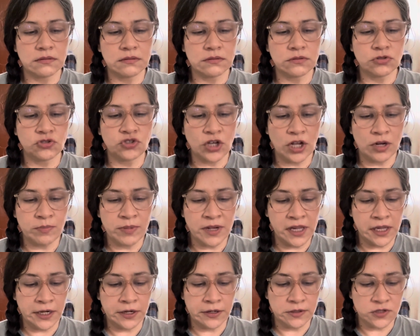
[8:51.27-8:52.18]
John
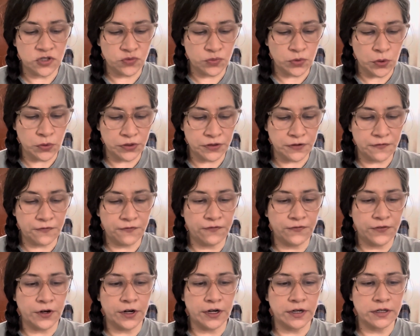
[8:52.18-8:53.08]
Bellairs wrote the
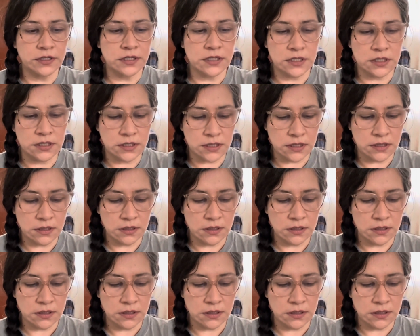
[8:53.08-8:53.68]
first